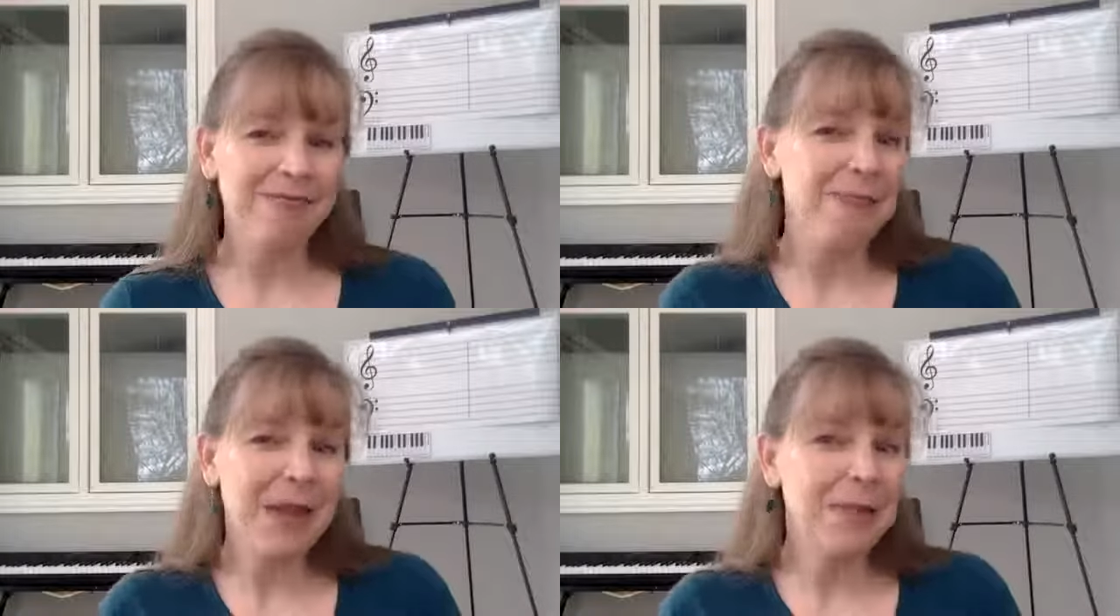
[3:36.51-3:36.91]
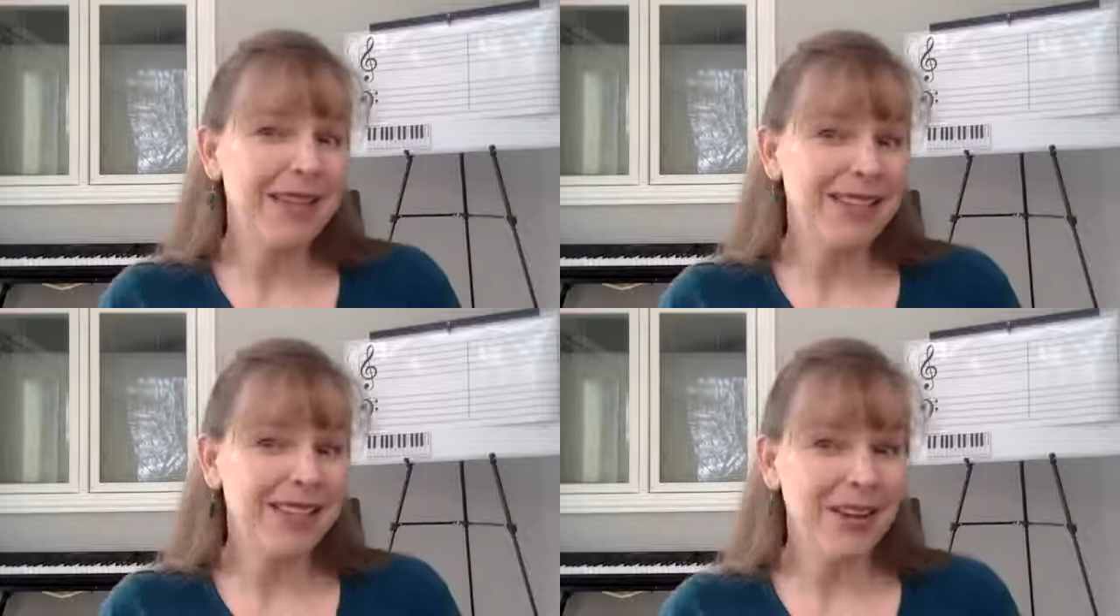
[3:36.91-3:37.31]
maybe
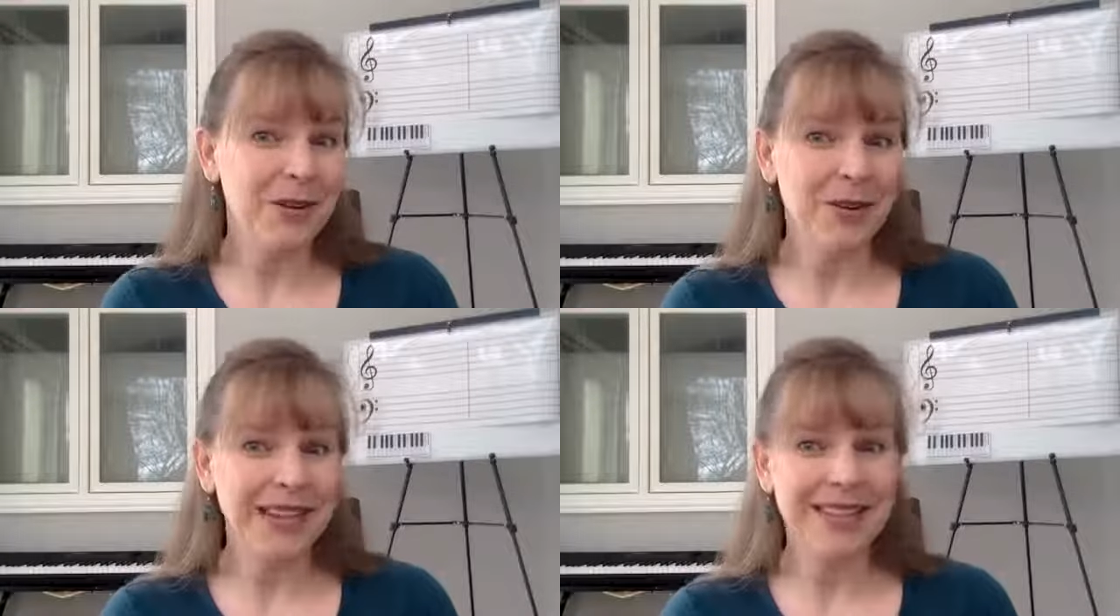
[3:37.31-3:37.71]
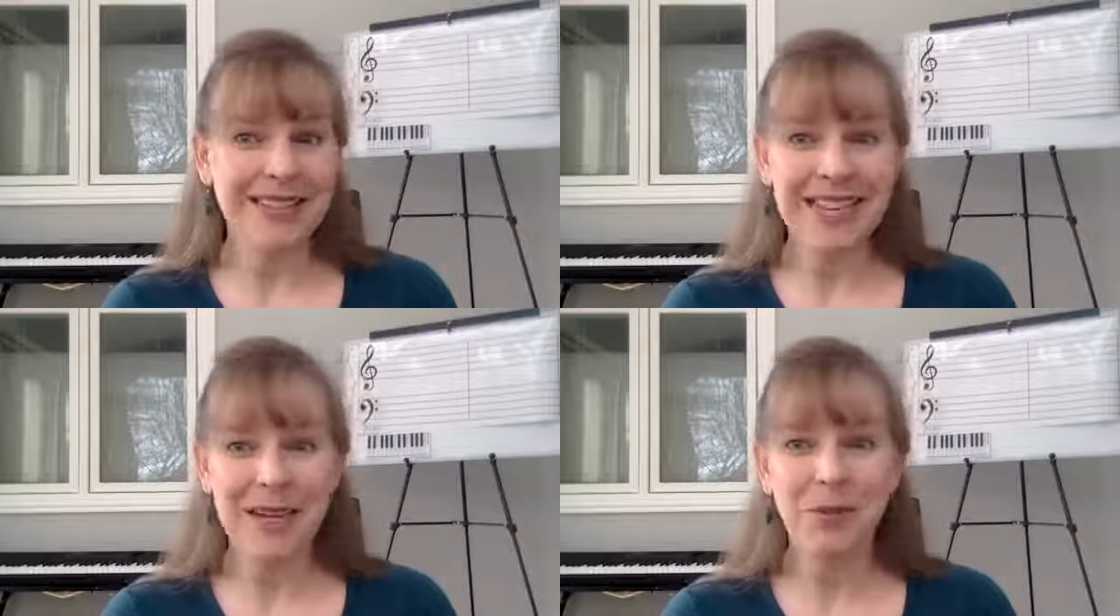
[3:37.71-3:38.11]
a decorated
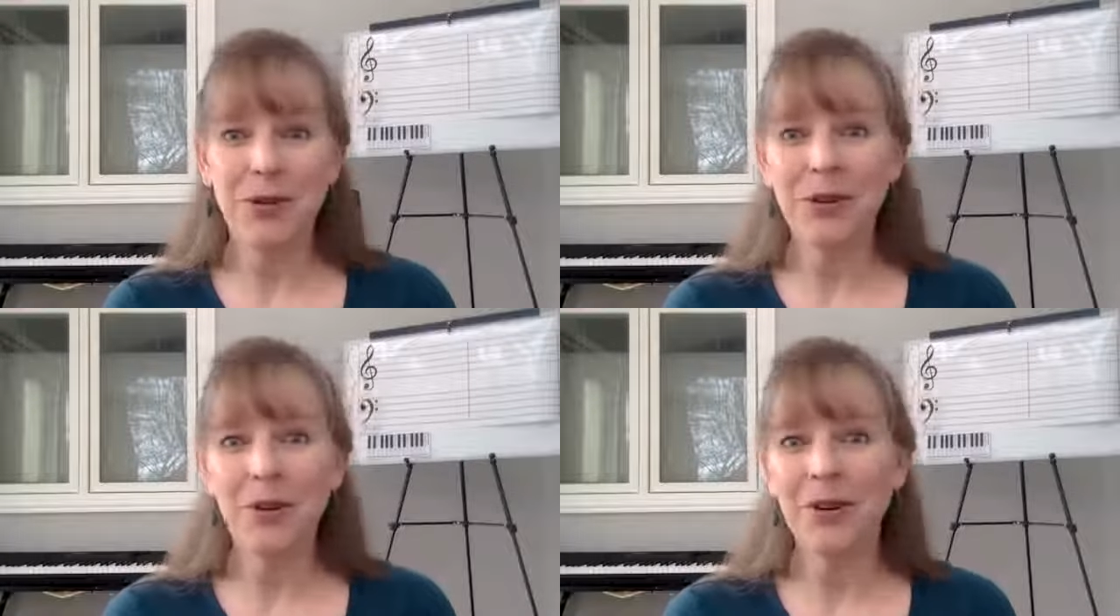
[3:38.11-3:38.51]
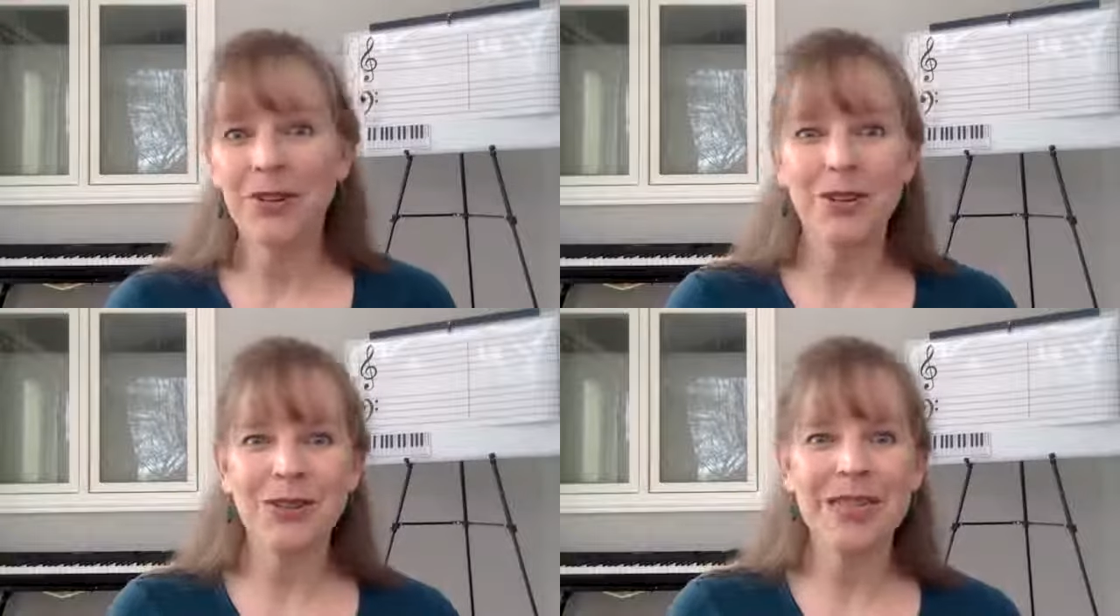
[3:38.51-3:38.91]
table or
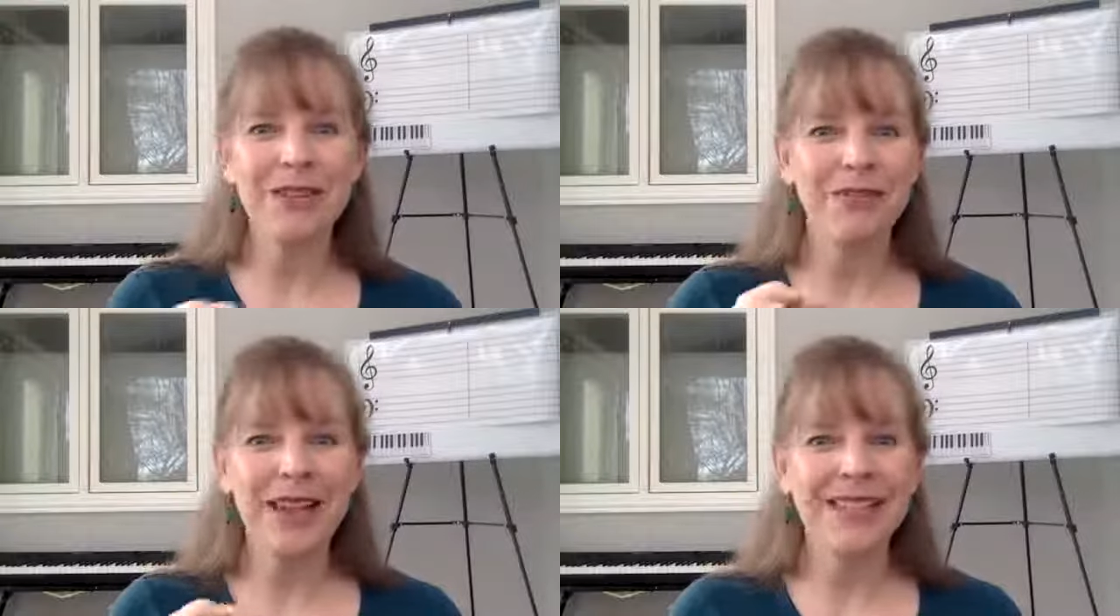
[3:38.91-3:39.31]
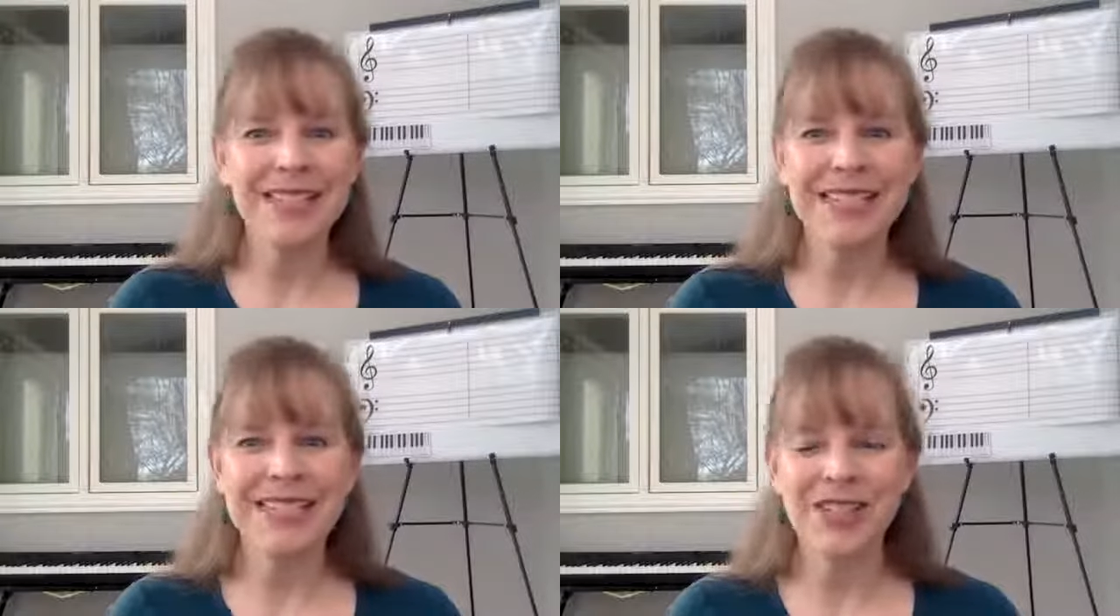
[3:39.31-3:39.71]
using
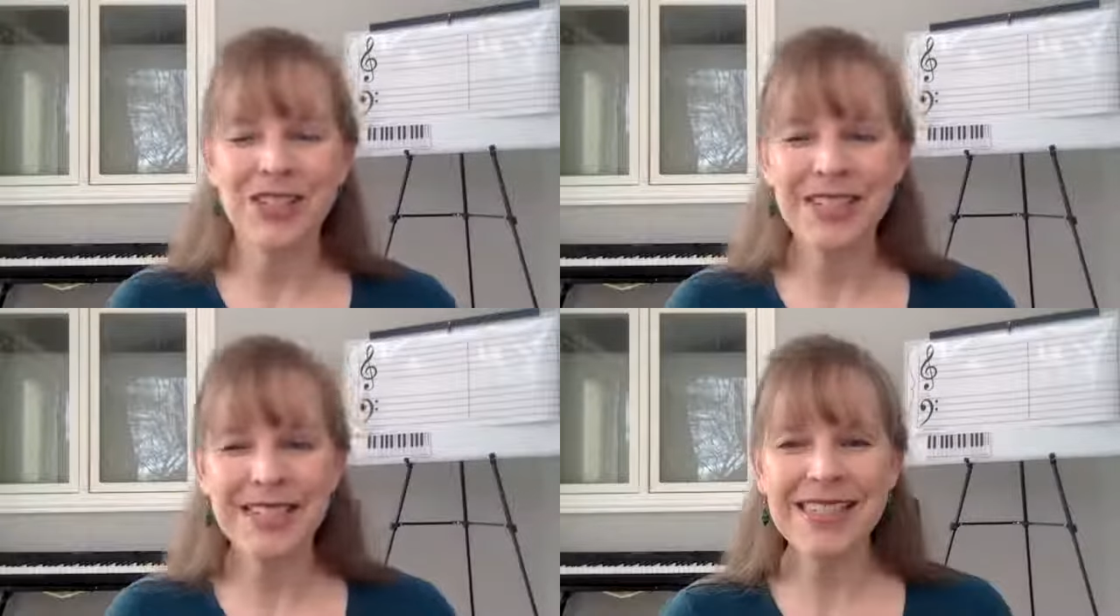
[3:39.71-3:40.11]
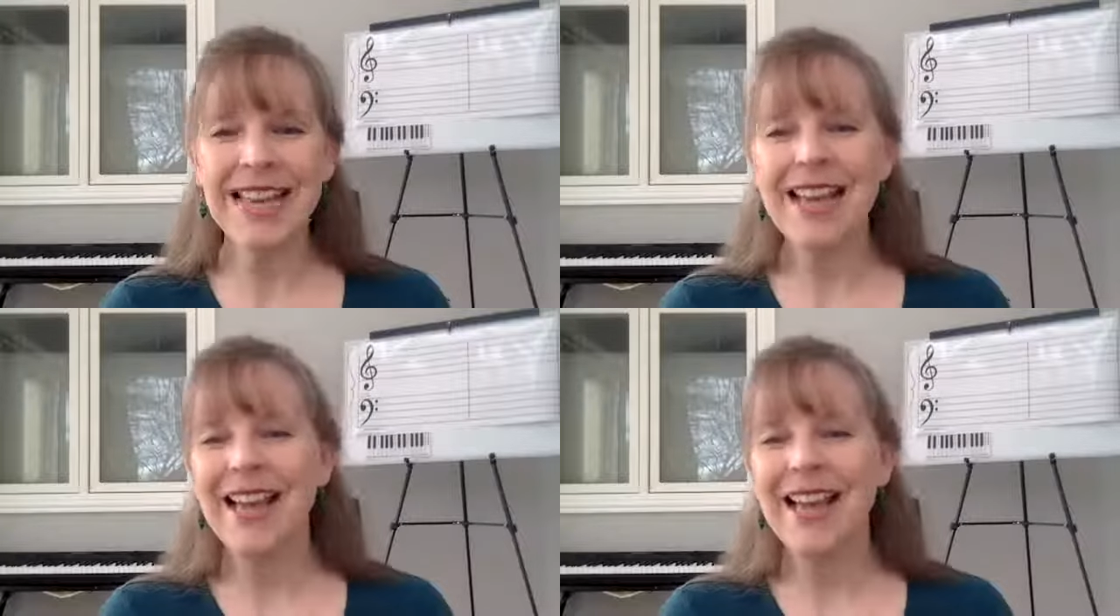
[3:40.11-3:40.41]
fancy dishes,